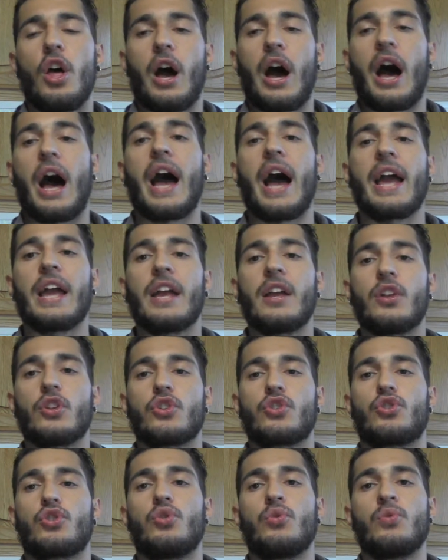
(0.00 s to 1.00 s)

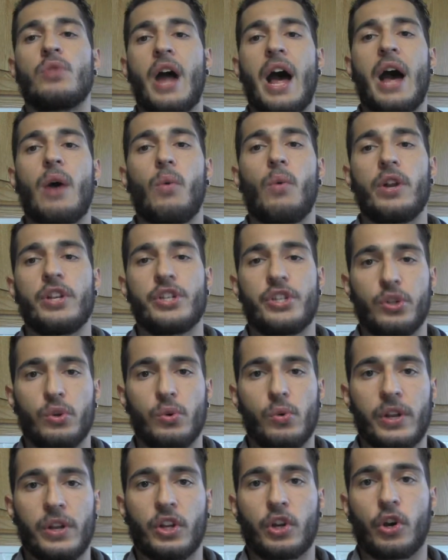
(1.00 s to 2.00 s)
I do not want
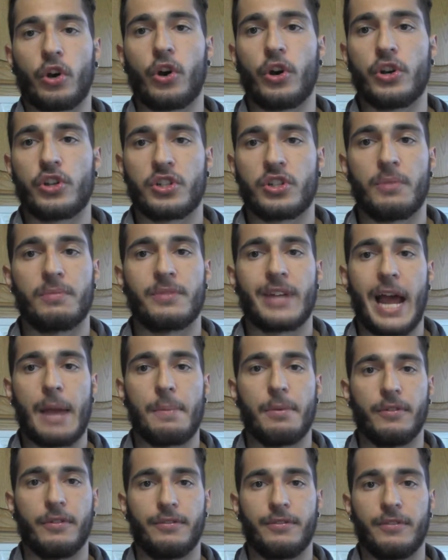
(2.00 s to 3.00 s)
to encourage some
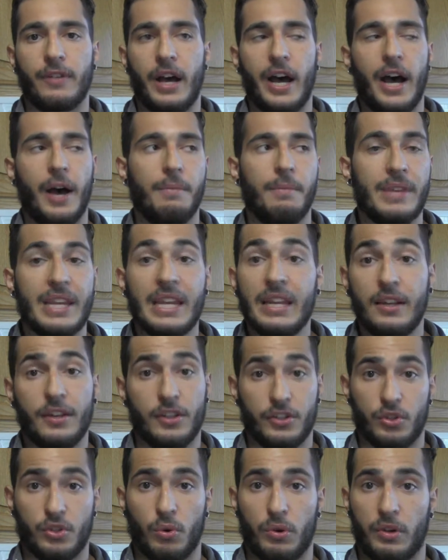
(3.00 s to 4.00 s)
type of eating
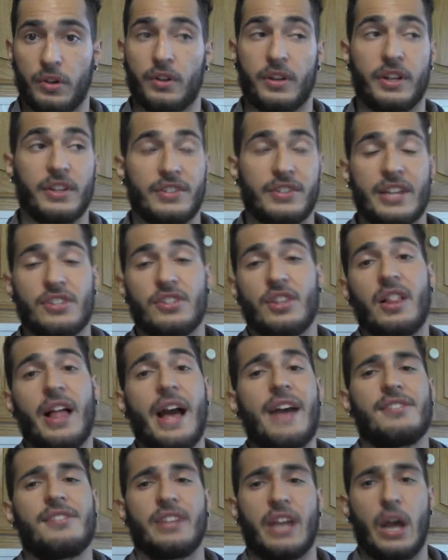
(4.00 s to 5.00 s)
disorder, because that's the
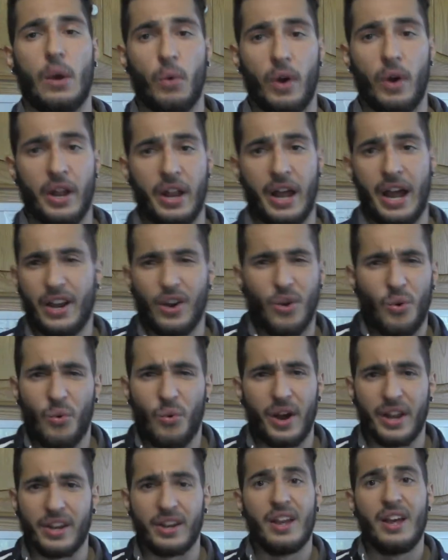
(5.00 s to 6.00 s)
last thing I want. I don't
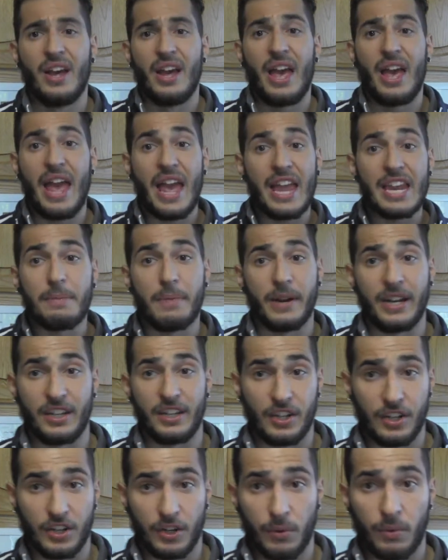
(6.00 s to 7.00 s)
want anybody
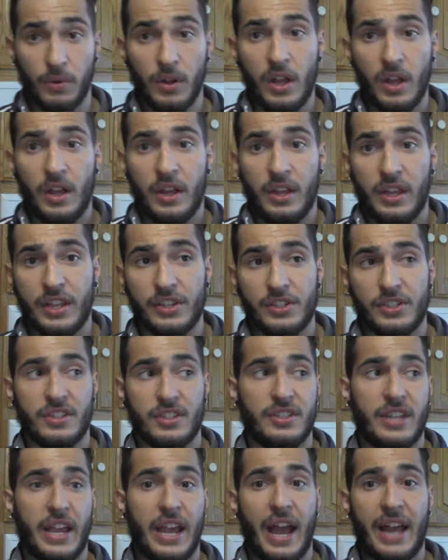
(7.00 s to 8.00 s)
to do, is to
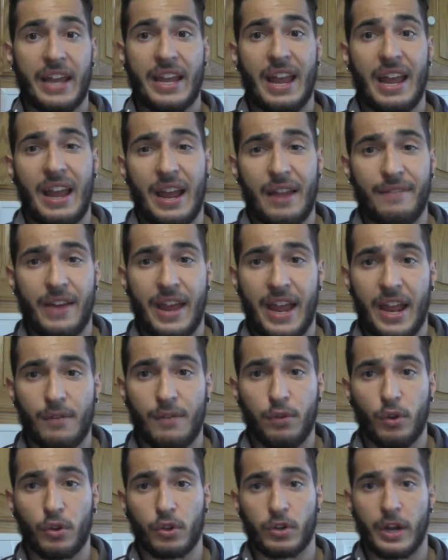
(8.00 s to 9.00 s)
say I can't have a
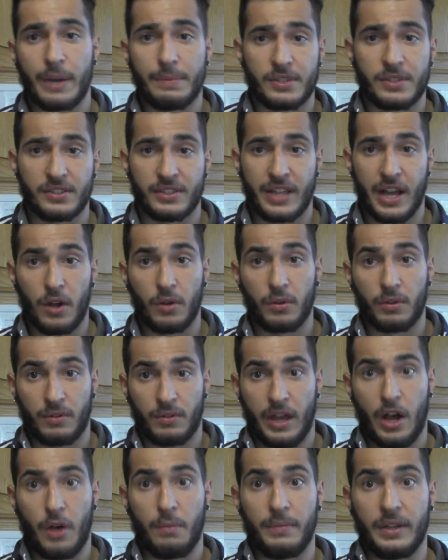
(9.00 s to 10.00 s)
handful of grapes because
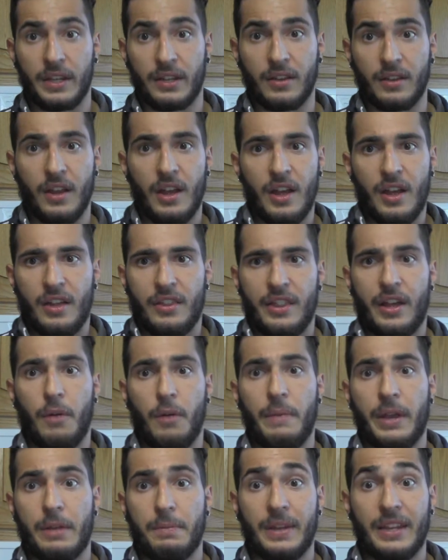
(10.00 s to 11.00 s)
that'll
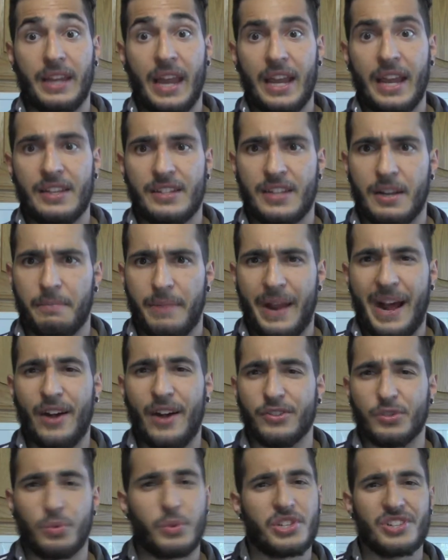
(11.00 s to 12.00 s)
make me gain 10
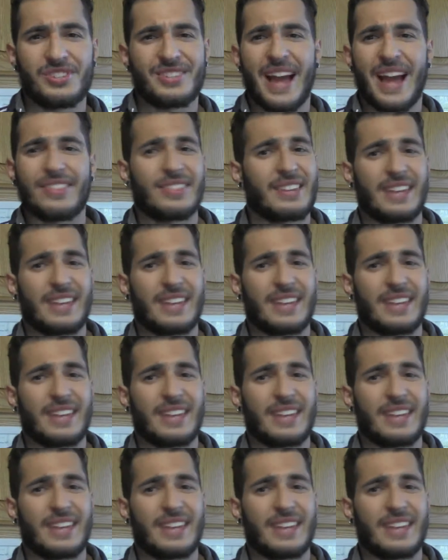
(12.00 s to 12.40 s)
pounds, which is not the